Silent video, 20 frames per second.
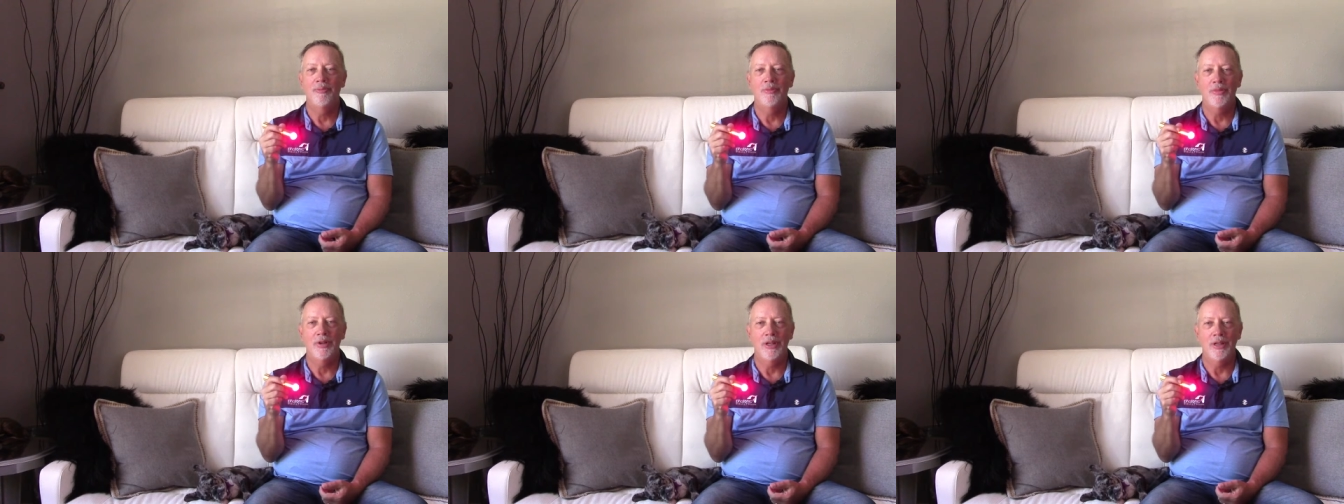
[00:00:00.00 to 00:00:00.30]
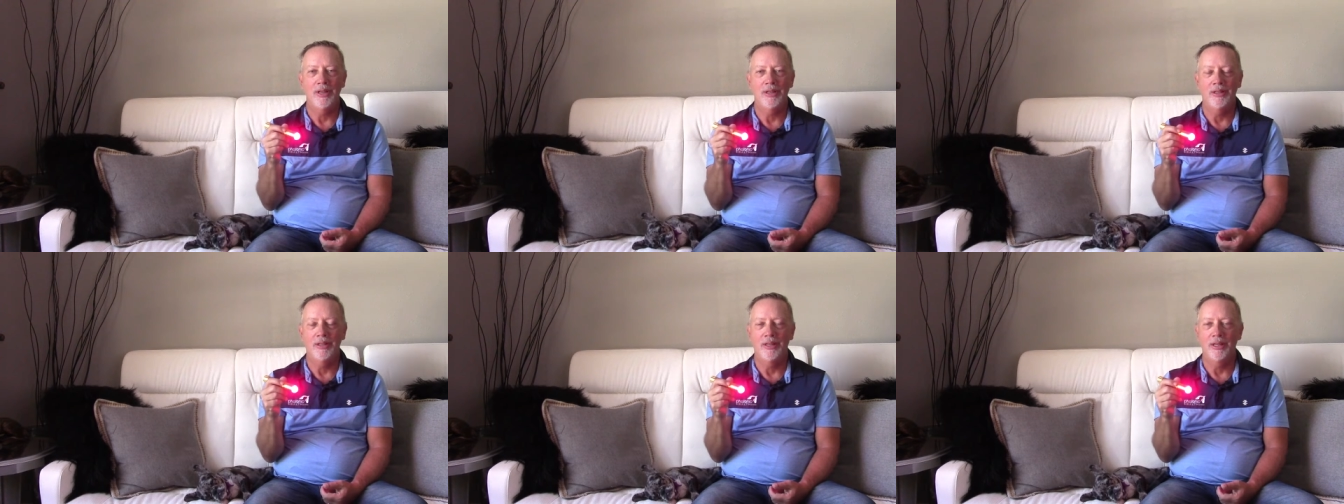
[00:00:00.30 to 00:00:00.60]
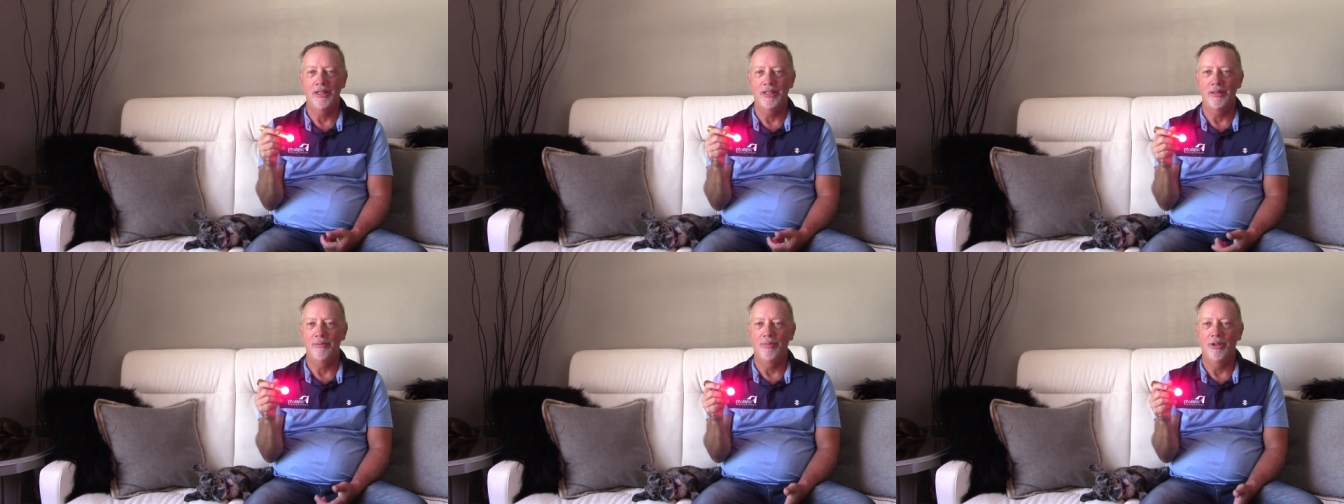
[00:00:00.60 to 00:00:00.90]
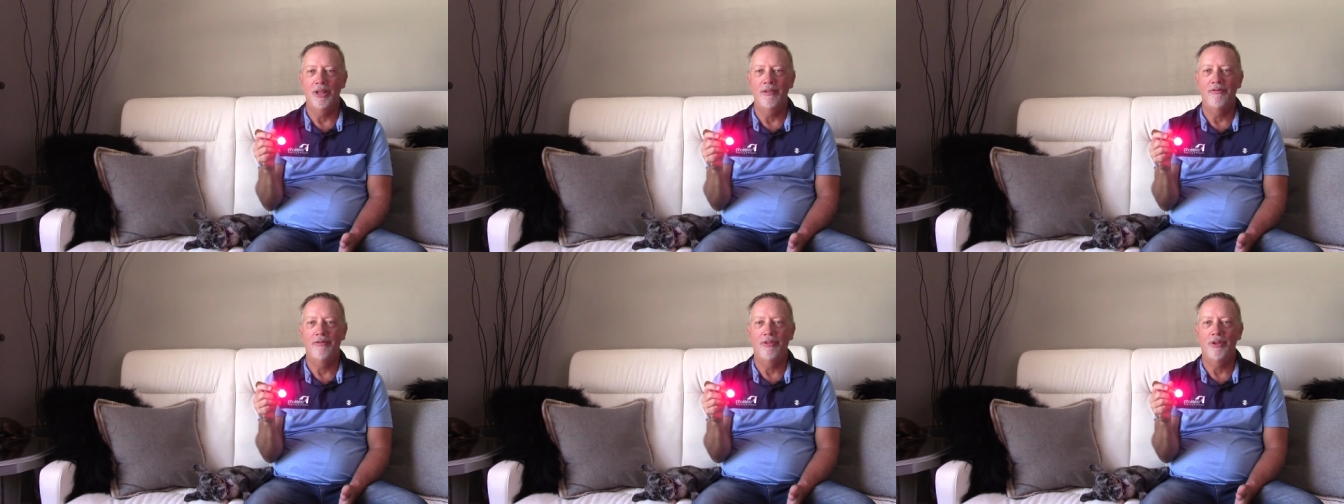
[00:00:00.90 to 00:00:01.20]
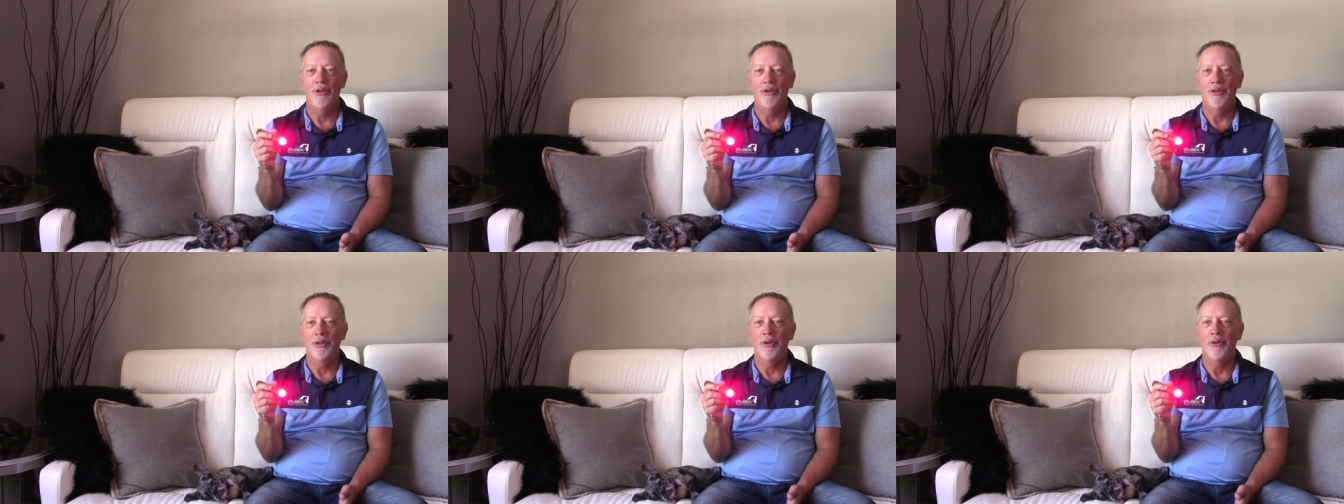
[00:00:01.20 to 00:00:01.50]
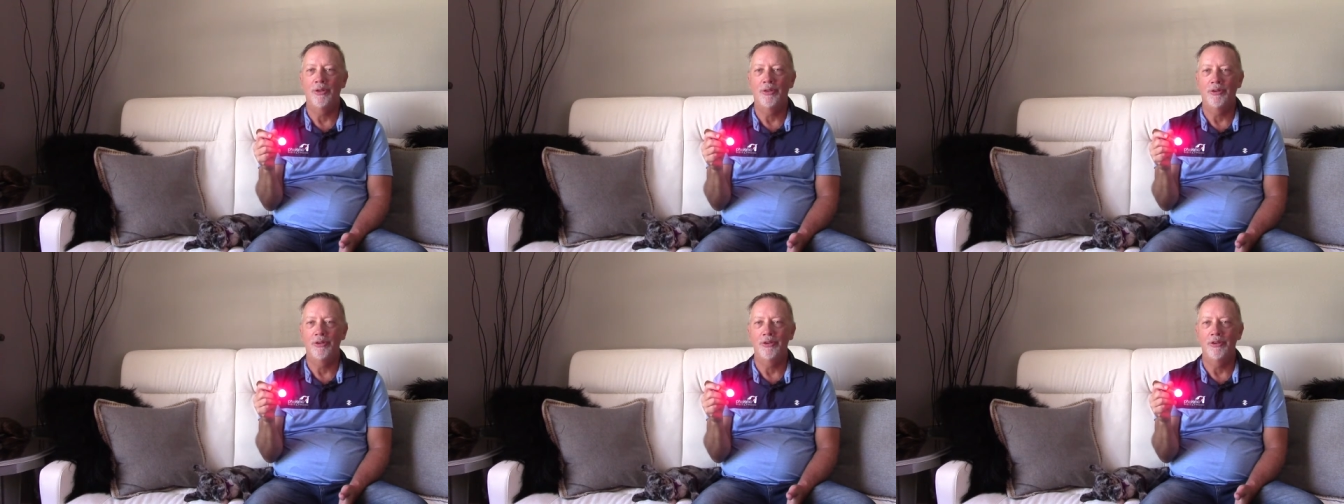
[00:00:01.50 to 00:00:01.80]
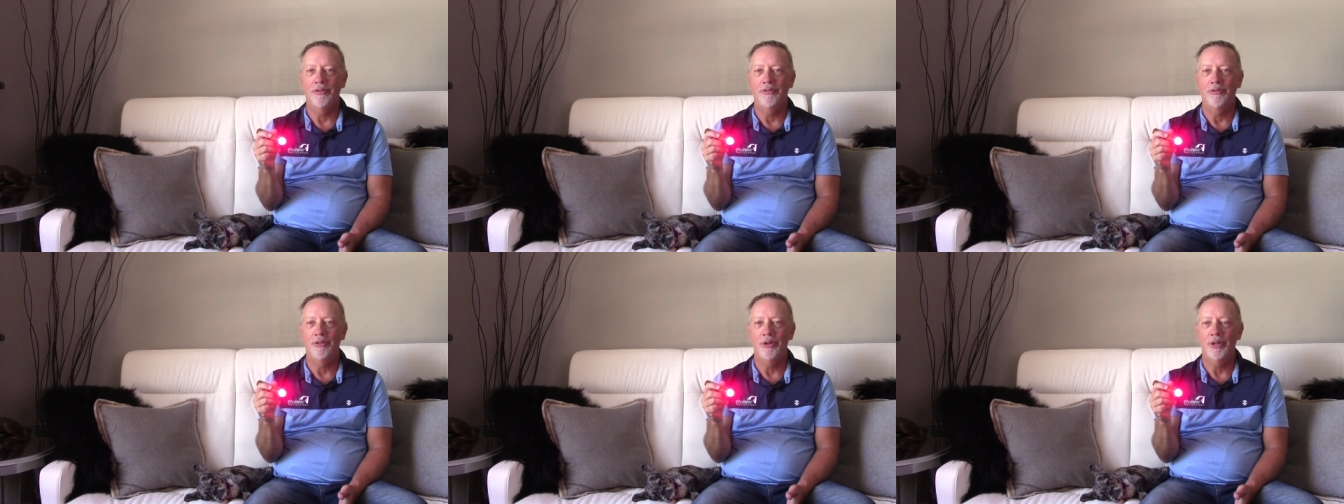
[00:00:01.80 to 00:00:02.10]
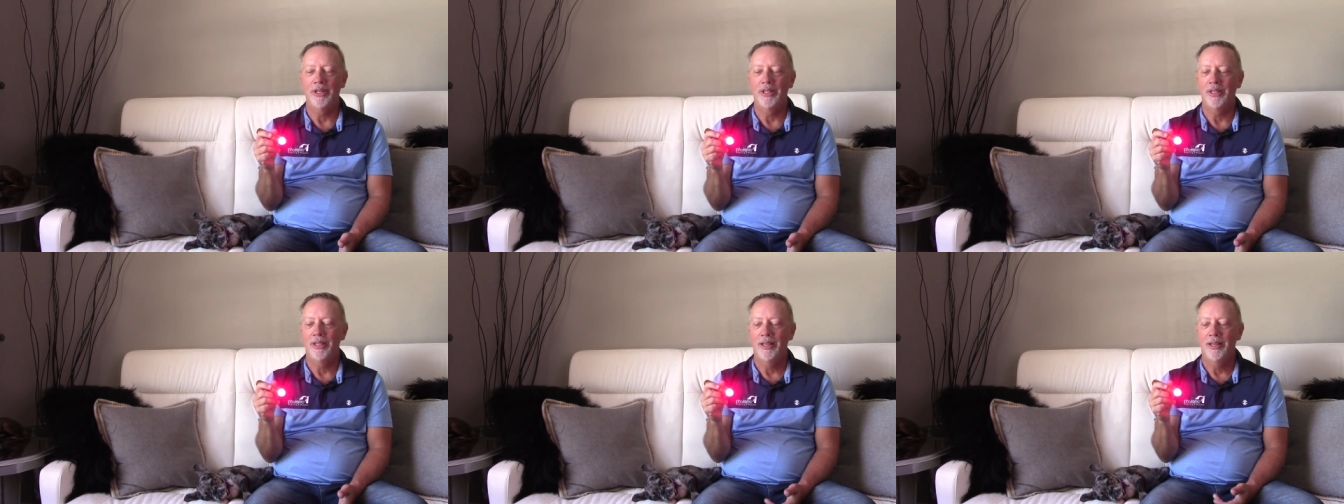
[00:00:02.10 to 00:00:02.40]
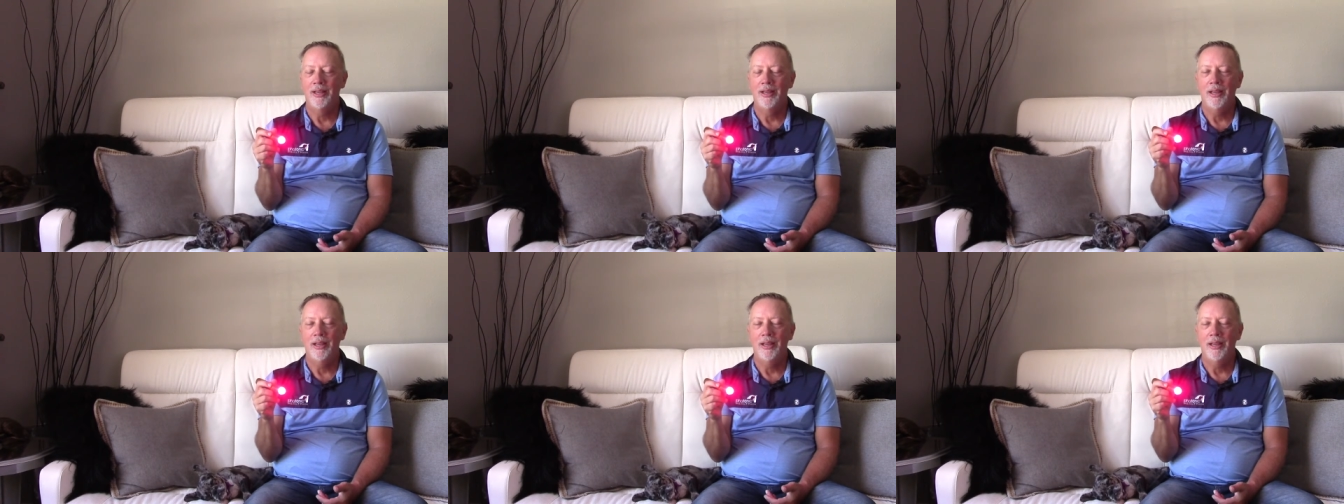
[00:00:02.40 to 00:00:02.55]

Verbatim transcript: it gets the blood flow to go through a foot